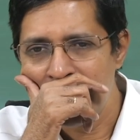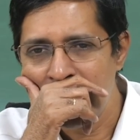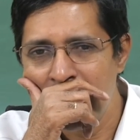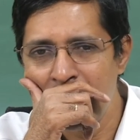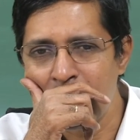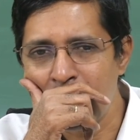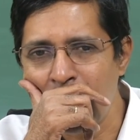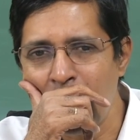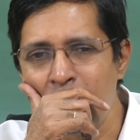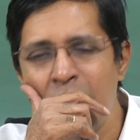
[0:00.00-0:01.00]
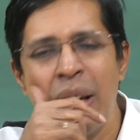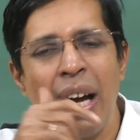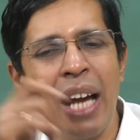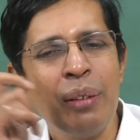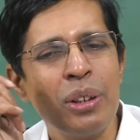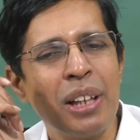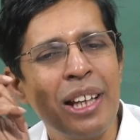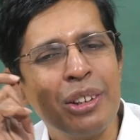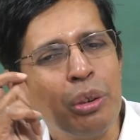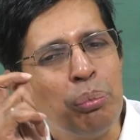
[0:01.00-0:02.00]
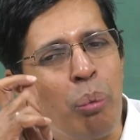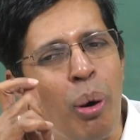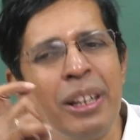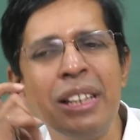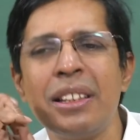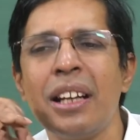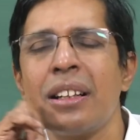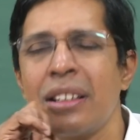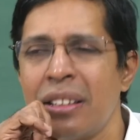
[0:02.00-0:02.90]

in this cloud I would like to monitor